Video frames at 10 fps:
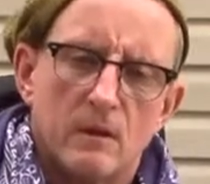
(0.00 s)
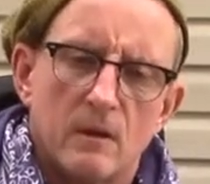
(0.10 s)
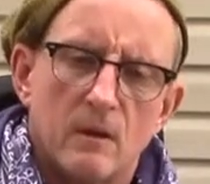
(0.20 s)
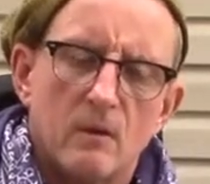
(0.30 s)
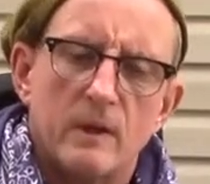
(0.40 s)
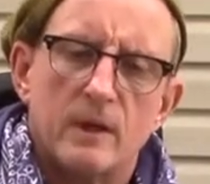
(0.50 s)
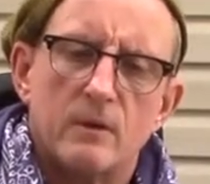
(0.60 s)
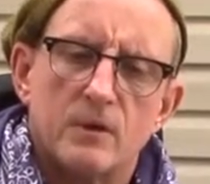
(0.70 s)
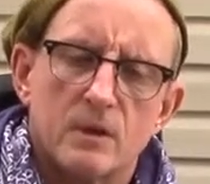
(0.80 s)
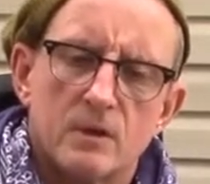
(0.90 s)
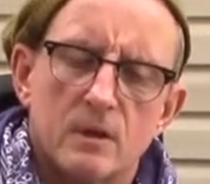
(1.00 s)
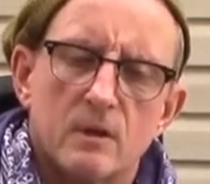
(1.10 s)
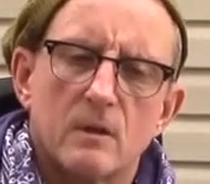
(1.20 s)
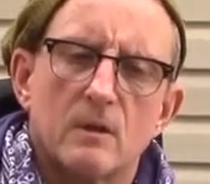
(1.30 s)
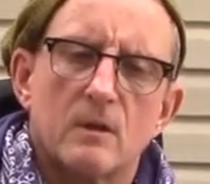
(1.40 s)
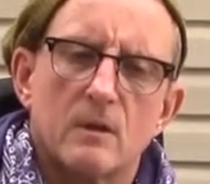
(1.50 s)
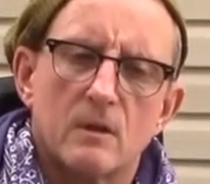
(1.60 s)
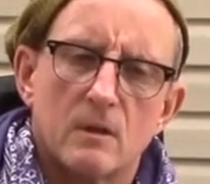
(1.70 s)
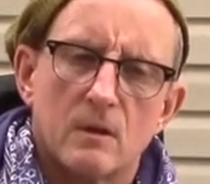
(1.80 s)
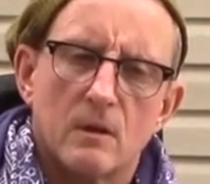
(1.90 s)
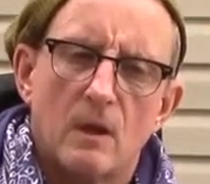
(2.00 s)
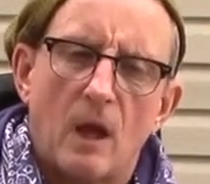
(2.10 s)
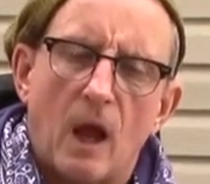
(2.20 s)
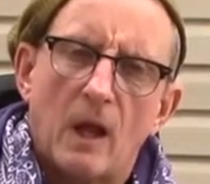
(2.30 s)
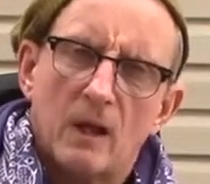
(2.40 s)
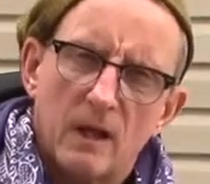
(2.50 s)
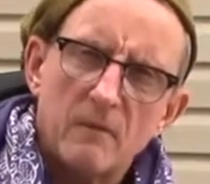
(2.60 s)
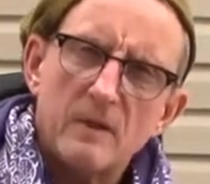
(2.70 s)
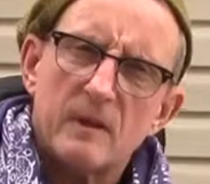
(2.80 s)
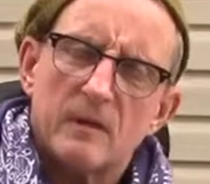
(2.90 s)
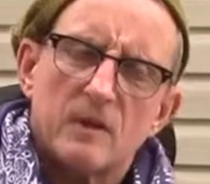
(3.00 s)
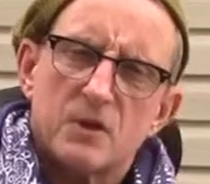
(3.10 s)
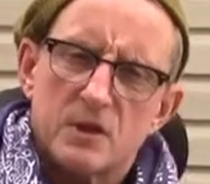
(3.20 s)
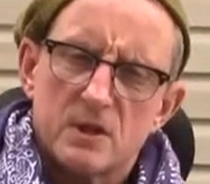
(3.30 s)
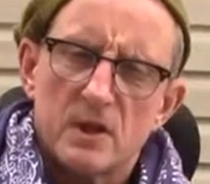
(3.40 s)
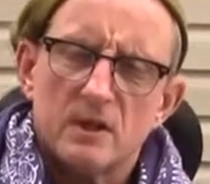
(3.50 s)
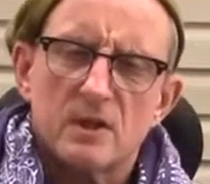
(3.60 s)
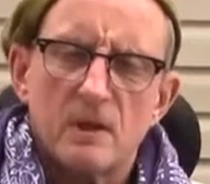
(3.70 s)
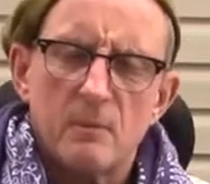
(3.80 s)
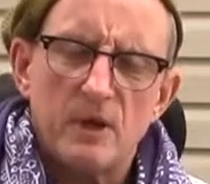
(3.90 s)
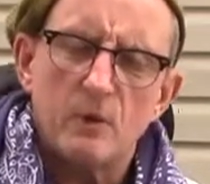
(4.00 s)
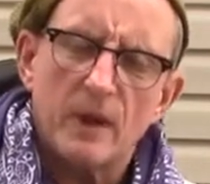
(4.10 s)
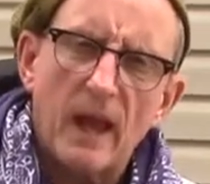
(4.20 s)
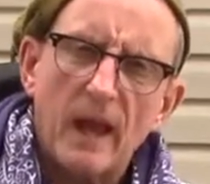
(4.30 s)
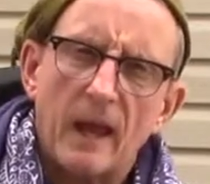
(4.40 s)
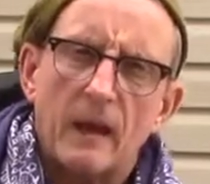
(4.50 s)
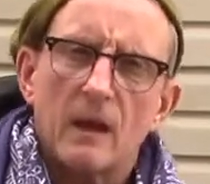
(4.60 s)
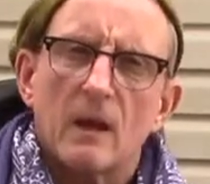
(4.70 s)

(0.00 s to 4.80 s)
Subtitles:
you know, and just let everything, it's going to be okay.